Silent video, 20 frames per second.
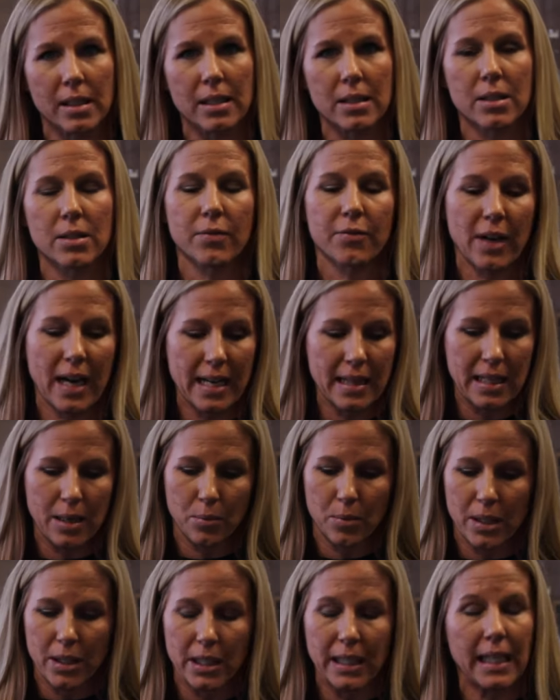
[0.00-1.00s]
because you find
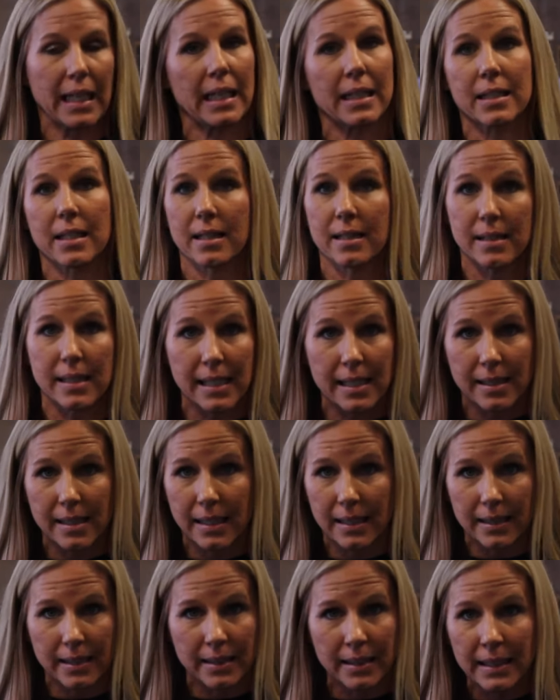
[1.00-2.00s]
that when you get into the
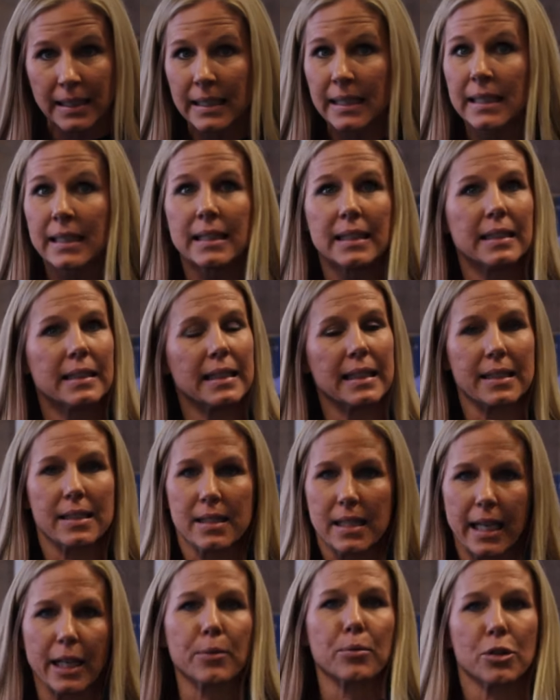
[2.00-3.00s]
season,
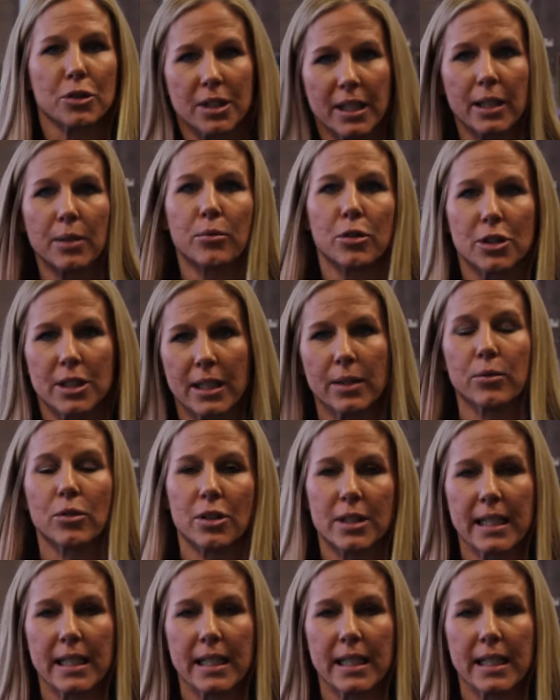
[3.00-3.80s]
it's like routine, routine,